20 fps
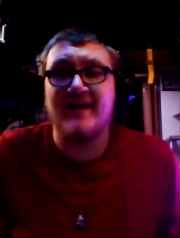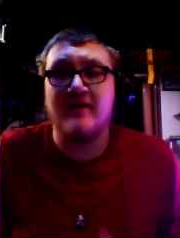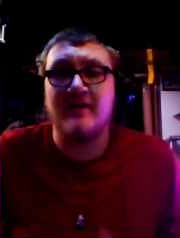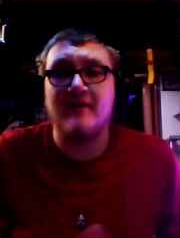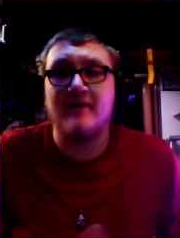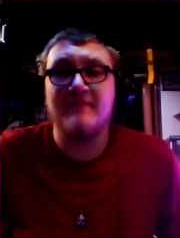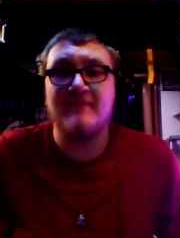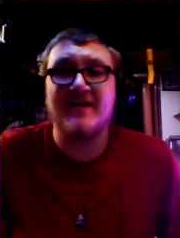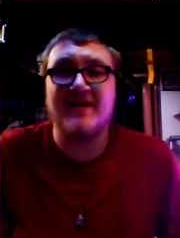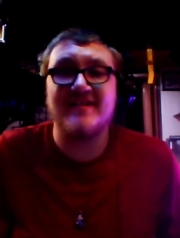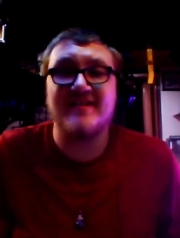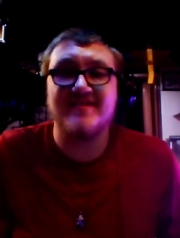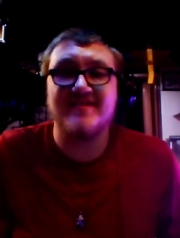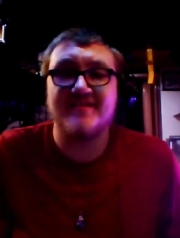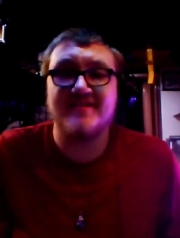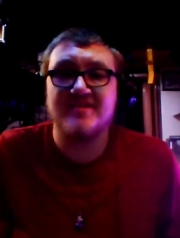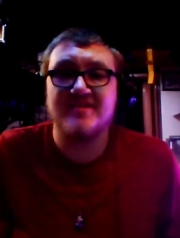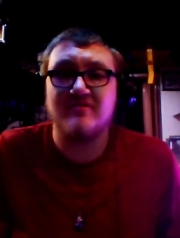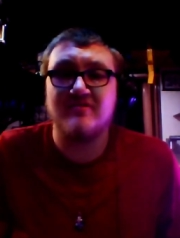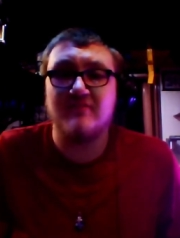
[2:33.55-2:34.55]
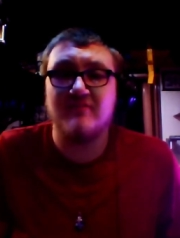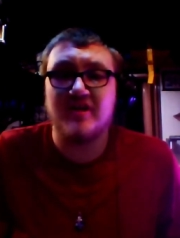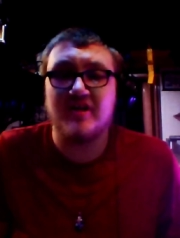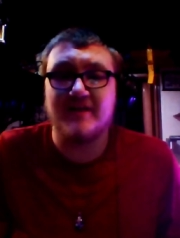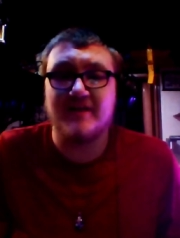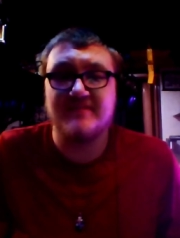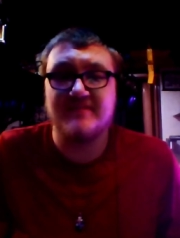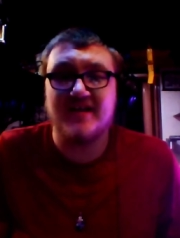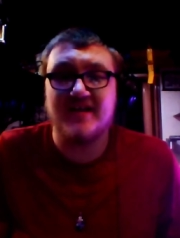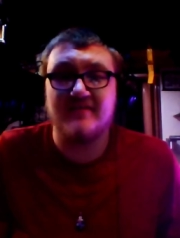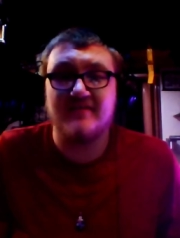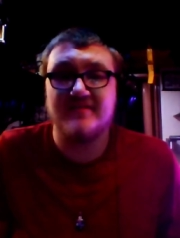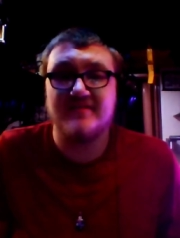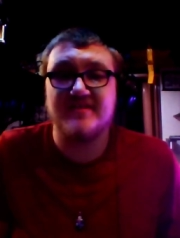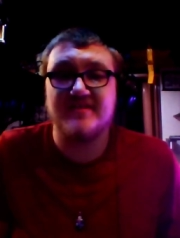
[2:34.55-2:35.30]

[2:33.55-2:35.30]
And I hope you guys listen to it when it comes out.